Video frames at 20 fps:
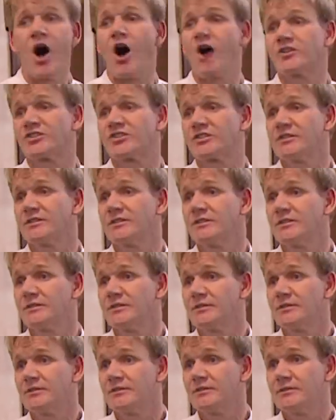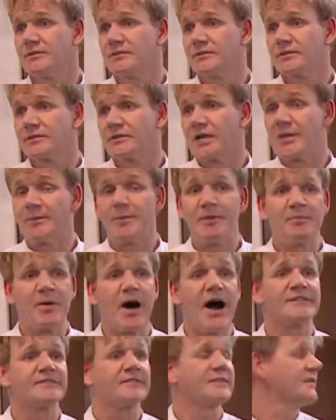not going to be
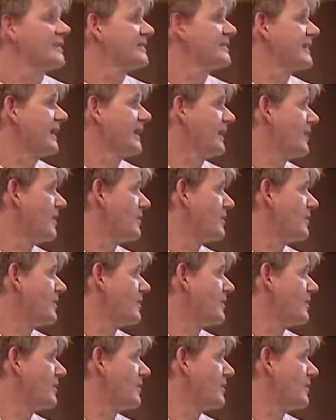party to this any